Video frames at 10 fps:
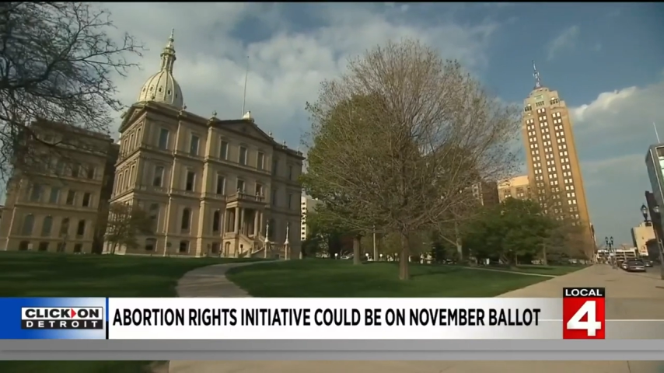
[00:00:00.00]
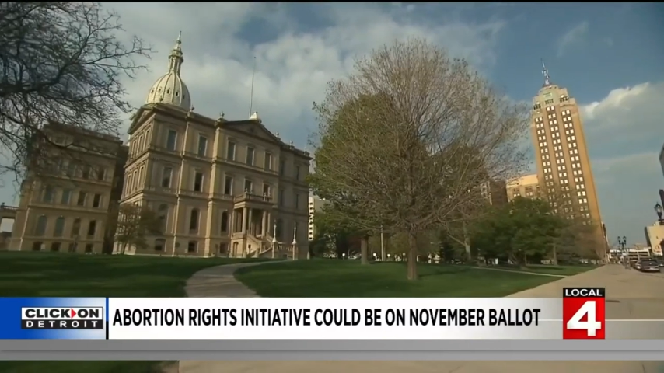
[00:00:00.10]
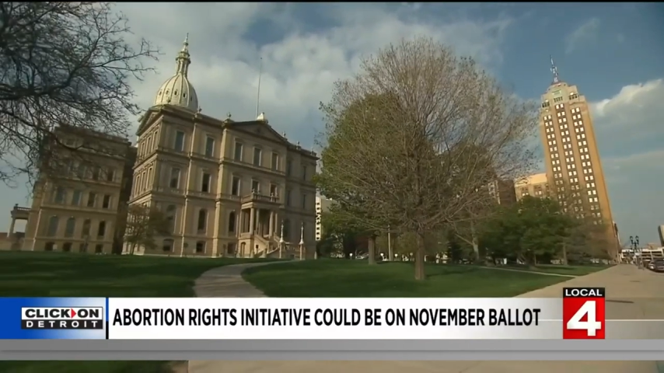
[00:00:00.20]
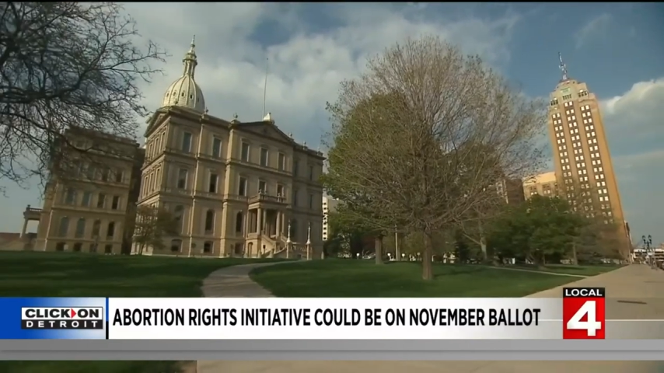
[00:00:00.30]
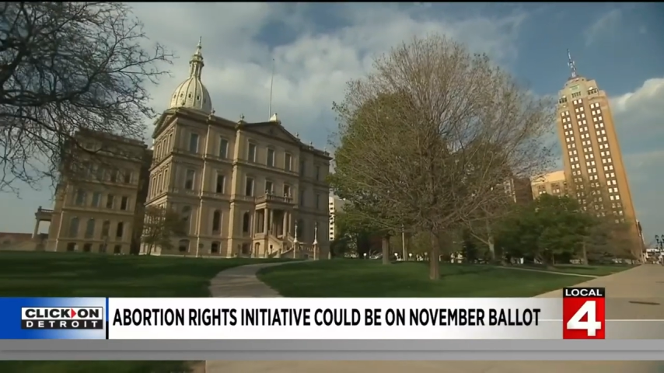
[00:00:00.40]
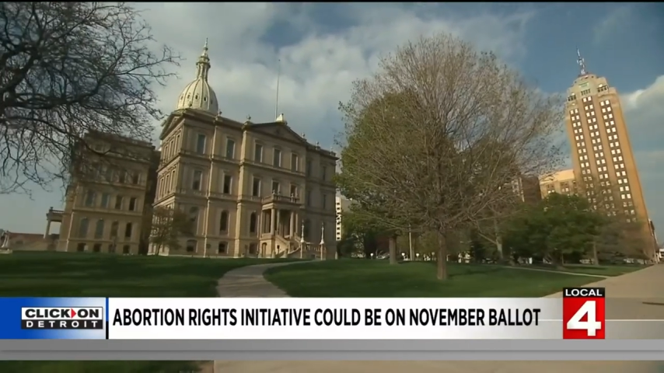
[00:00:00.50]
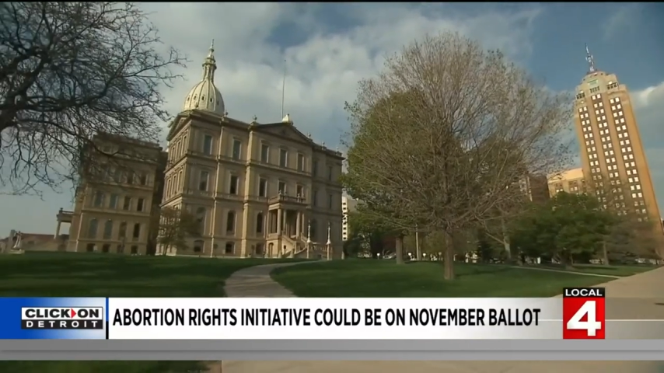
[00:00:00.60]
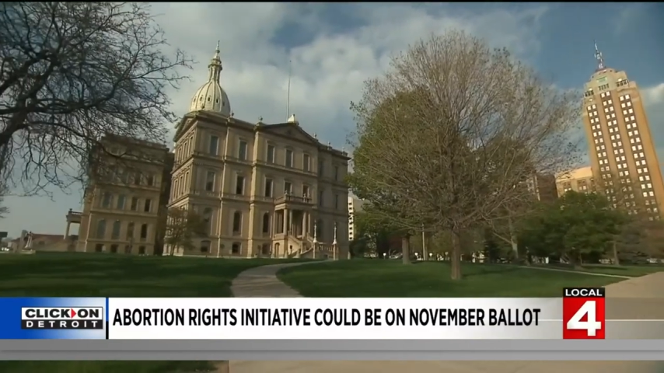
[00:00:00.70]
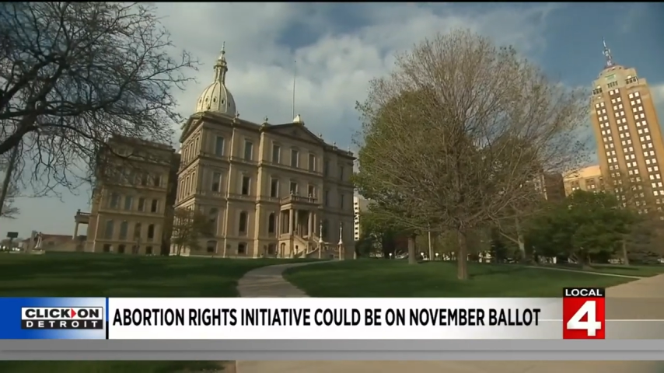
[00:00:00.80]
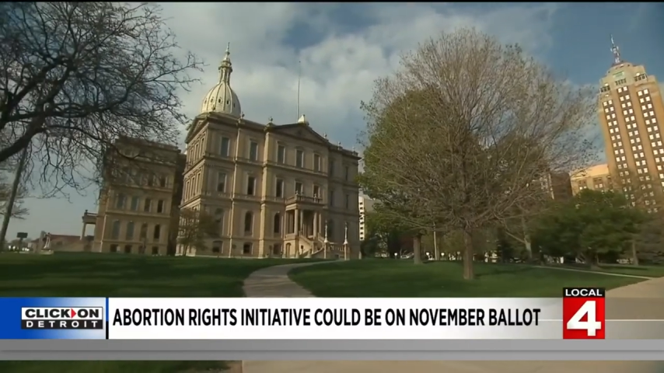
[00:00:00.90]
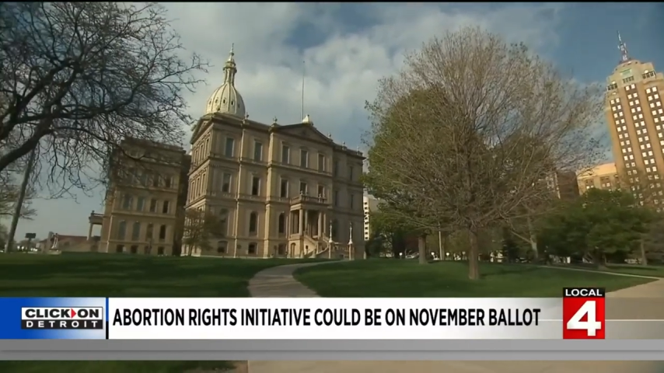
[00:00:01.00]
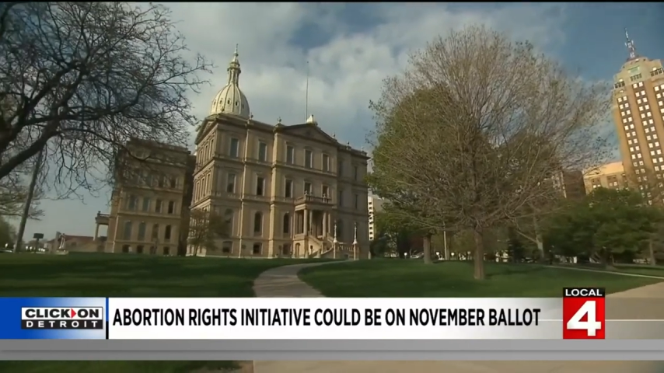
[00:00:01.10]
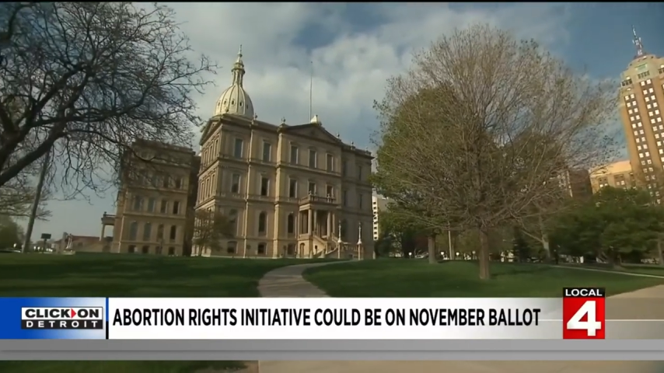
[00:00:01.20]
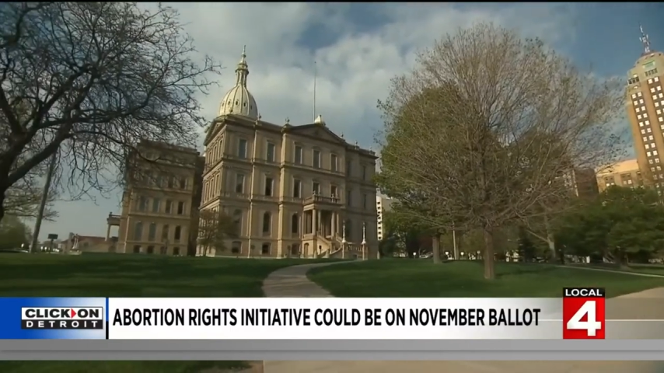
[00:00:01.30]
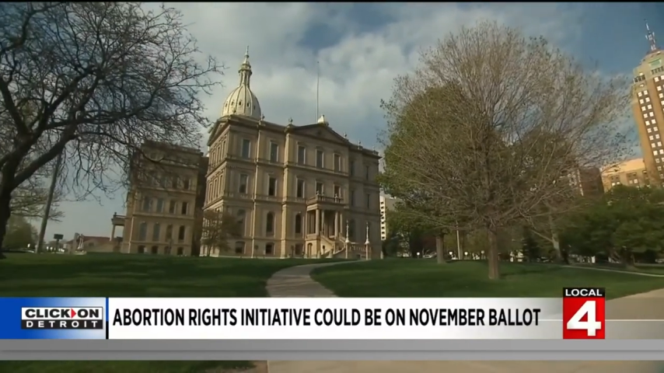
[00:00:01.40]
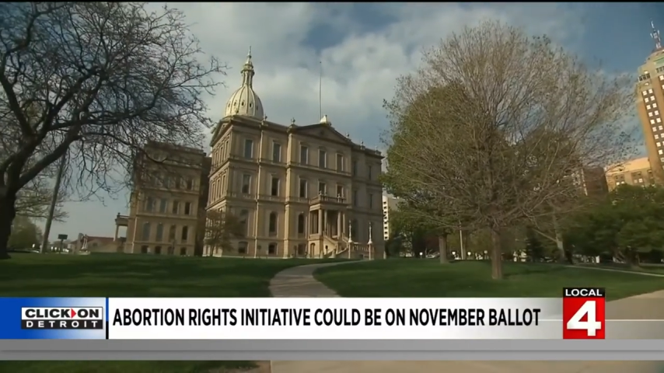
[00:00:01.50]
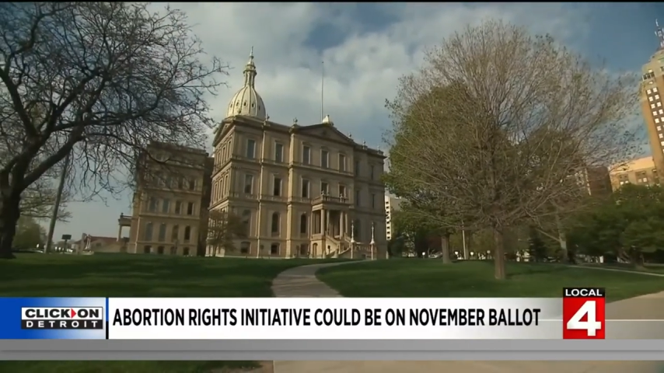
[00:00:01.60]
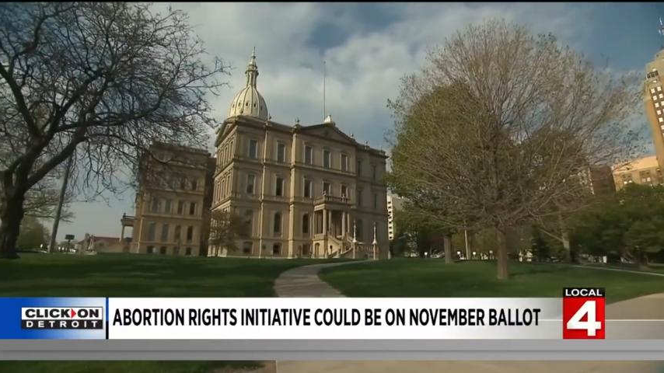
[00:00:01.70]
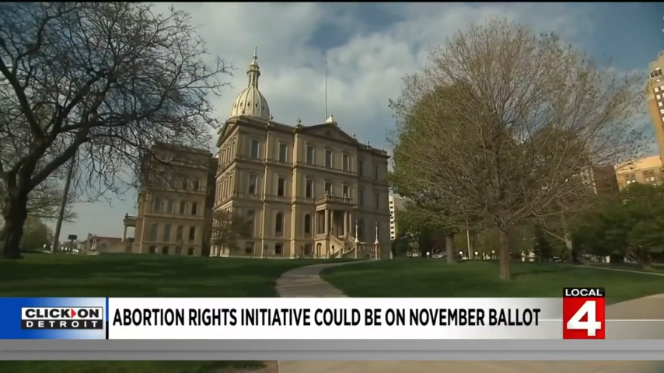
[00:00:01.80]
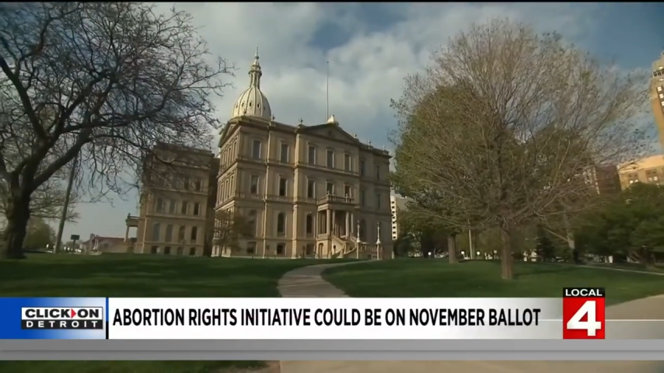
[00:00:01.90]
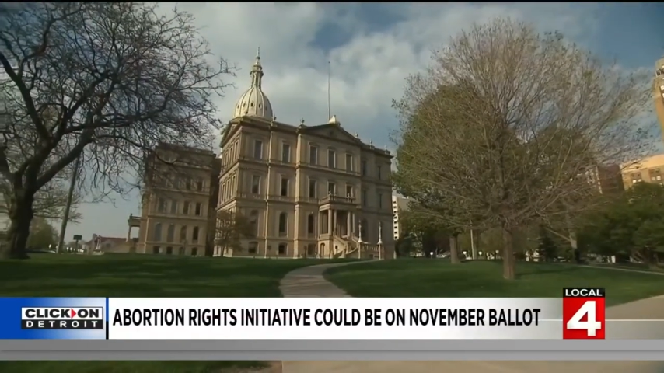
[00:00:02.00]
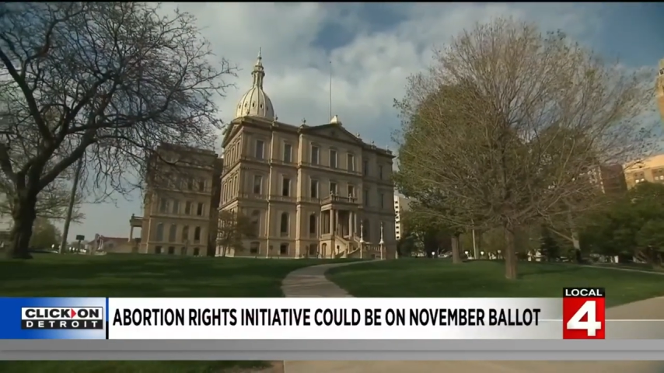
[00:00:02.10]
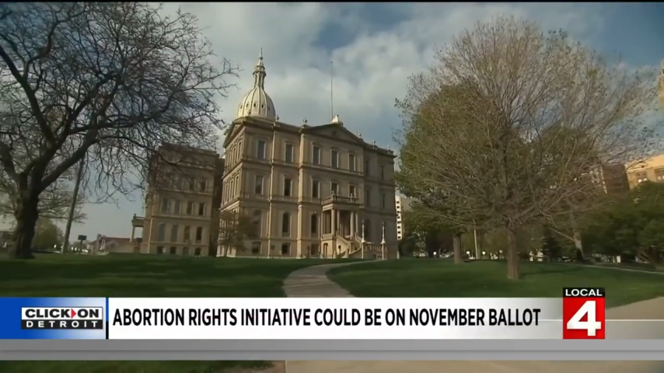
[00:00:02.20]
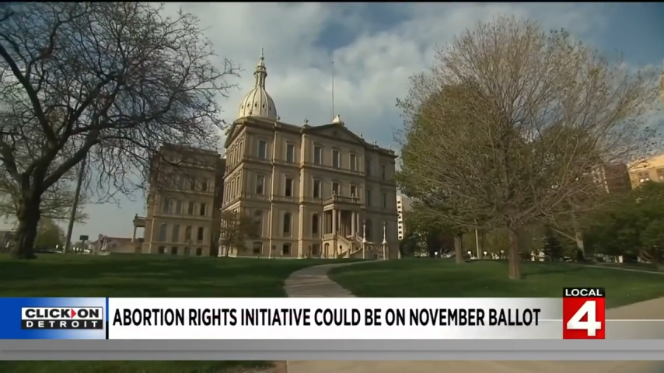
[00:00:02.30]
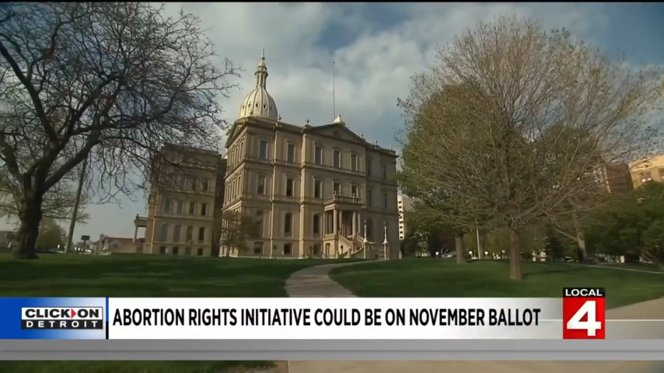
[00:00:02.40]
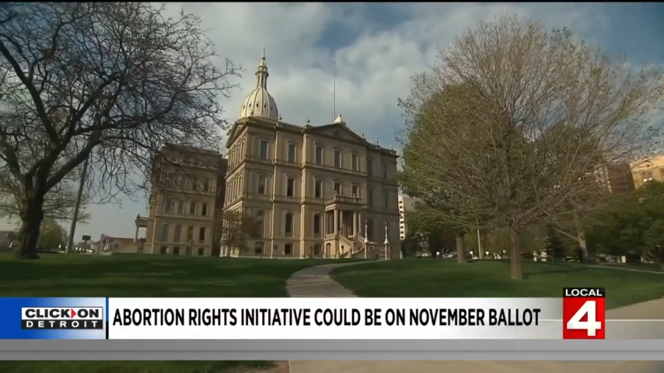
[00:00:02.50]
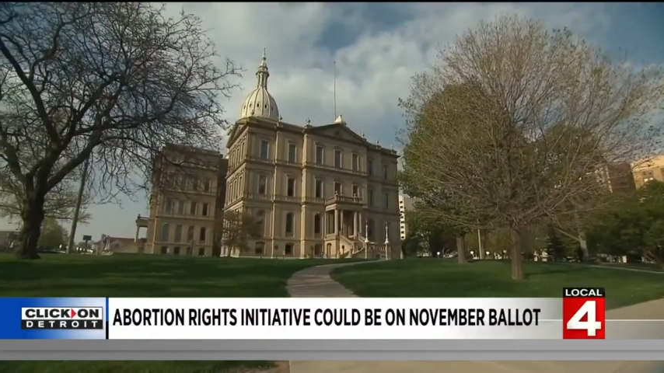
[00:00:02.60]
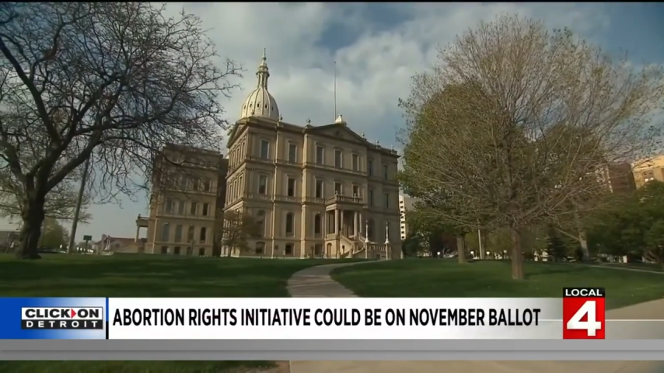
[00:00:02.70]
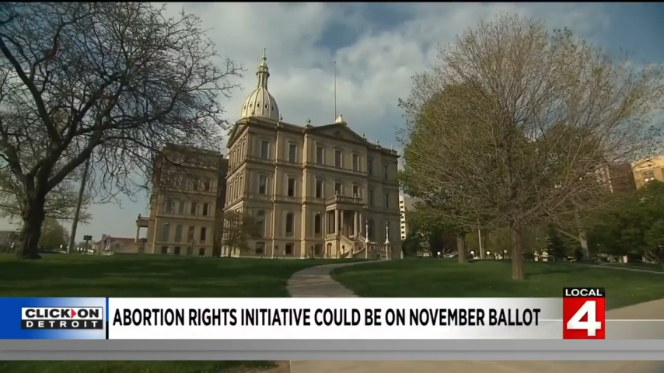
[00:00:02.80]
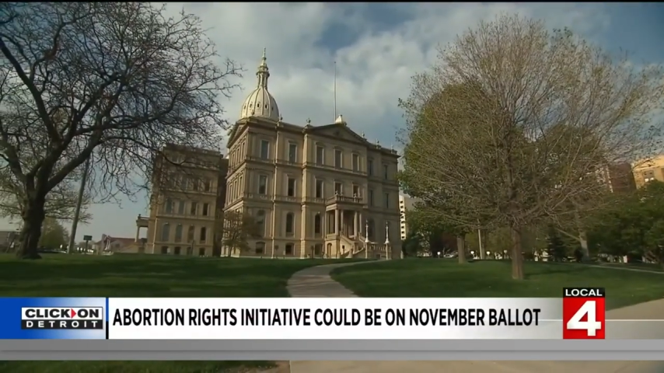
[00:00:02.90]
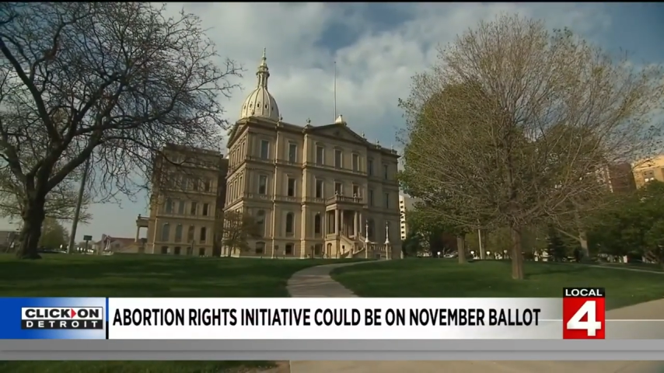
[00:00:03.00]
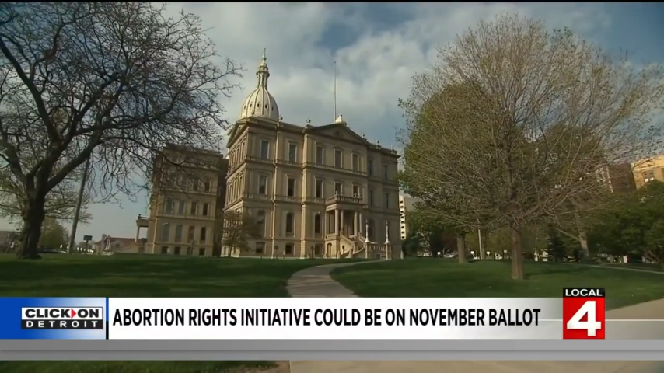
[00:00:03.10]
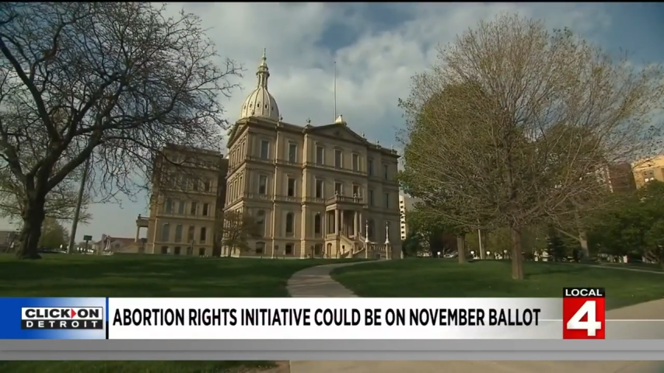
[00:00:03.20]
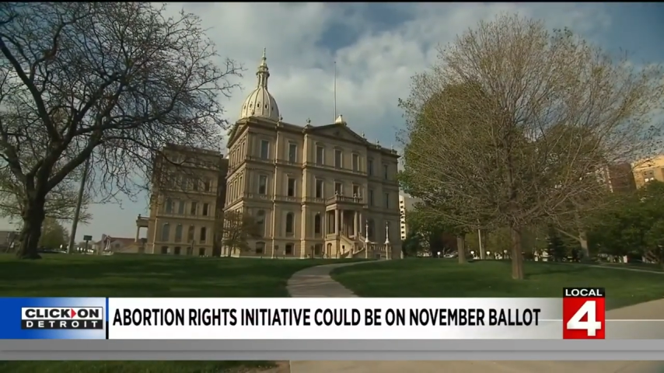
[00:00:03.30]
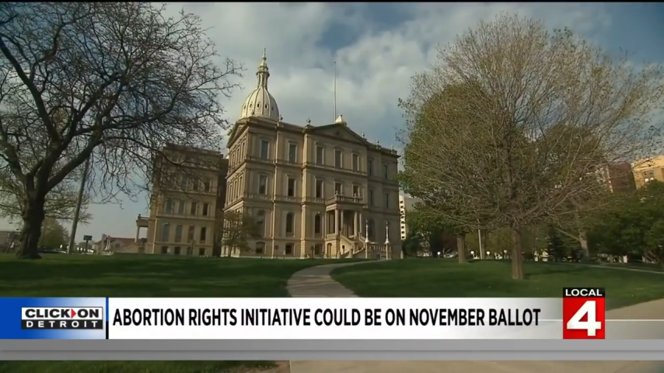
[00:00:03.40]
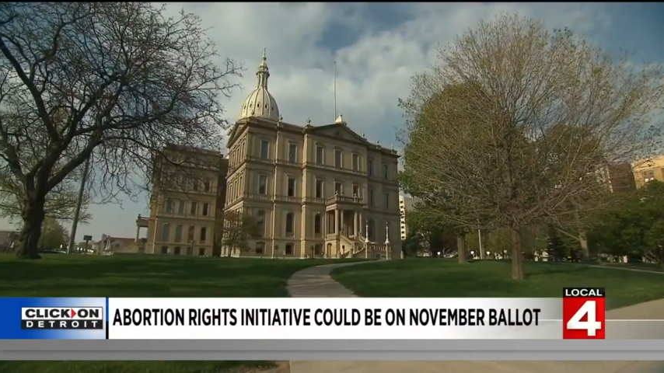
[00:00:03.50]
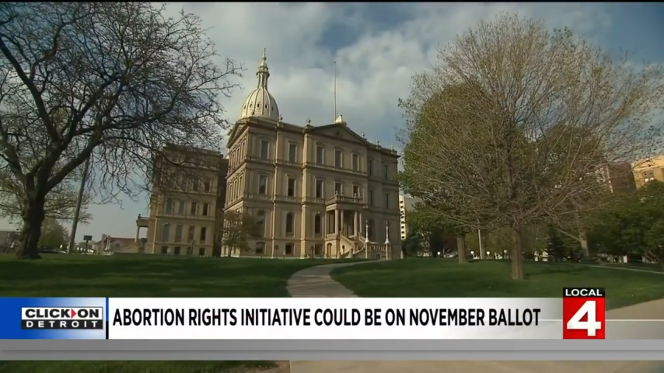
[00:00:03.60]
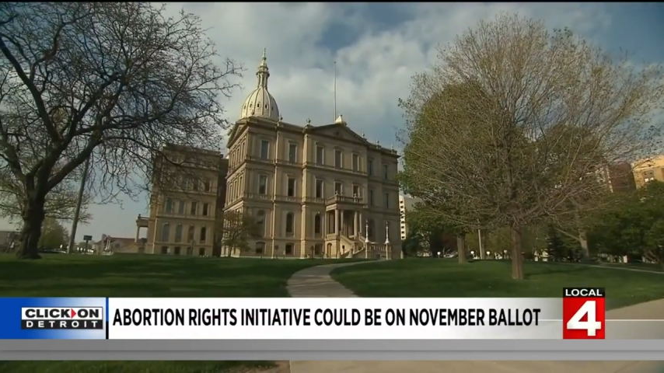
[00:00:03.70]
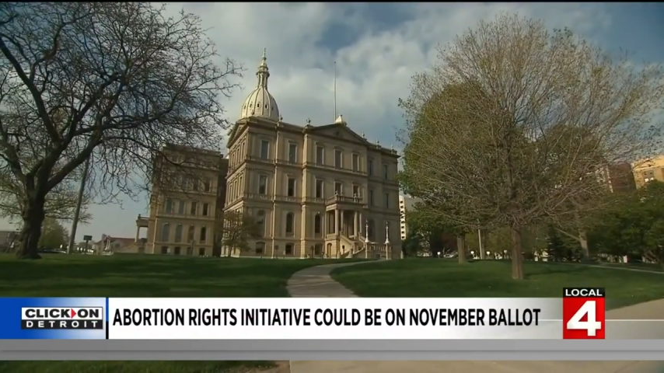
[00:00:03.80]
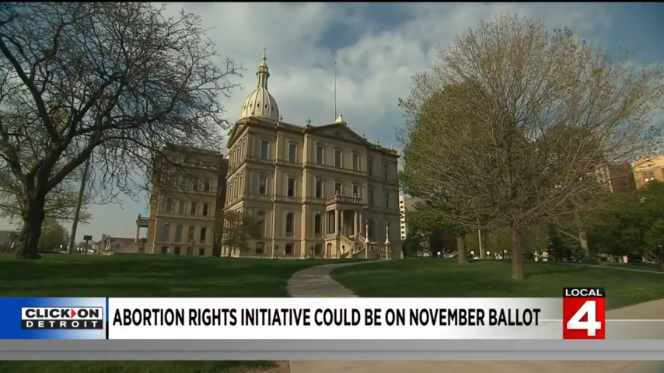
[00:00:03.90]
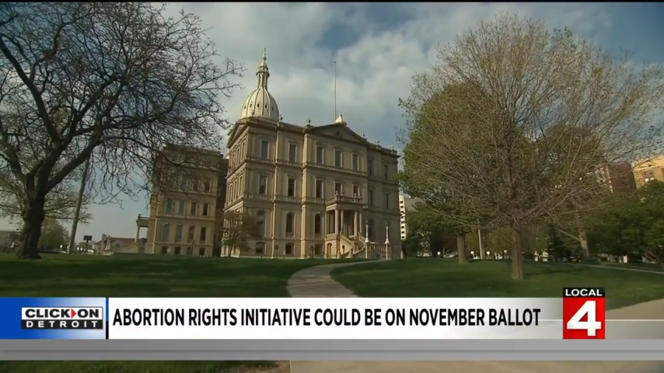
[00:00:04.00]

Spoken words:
No face is visible, so there are no lips to read.